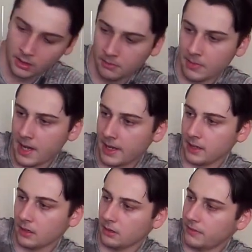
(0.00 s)
my
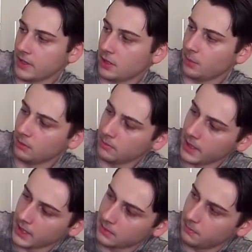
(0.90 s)
vegetable
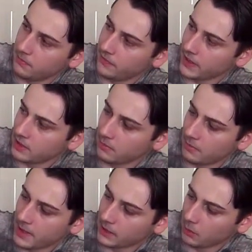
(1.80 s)
mix, vegetable
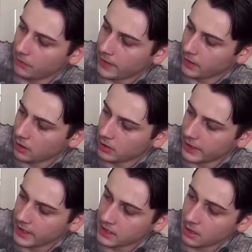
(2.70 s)
medley what they call
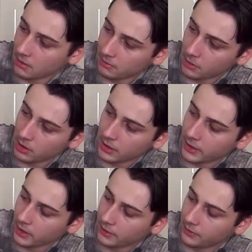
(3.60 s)
it, and it's got broccoli,
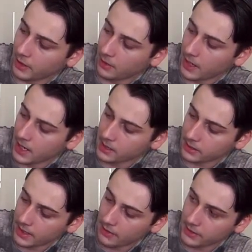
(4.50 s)
cauliflower and
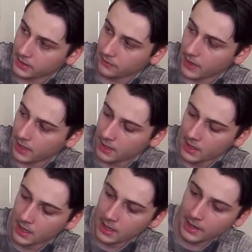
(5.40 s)
carrots in there,
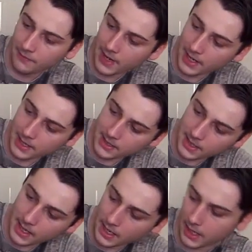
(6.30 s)
and that is
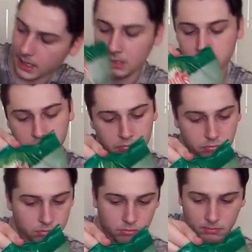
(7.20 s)
a
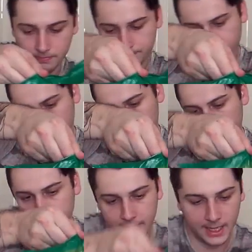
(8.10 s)

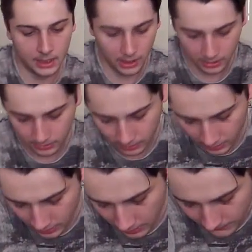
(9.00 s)
kilo.
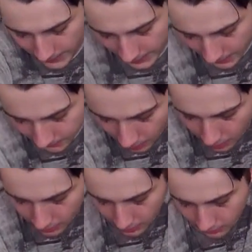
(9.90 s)
Then I've
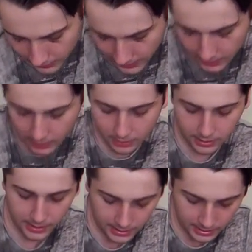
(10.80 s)
got another kilo
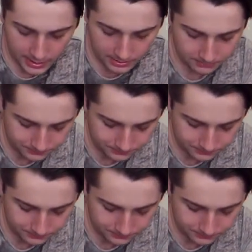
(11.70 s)
in here.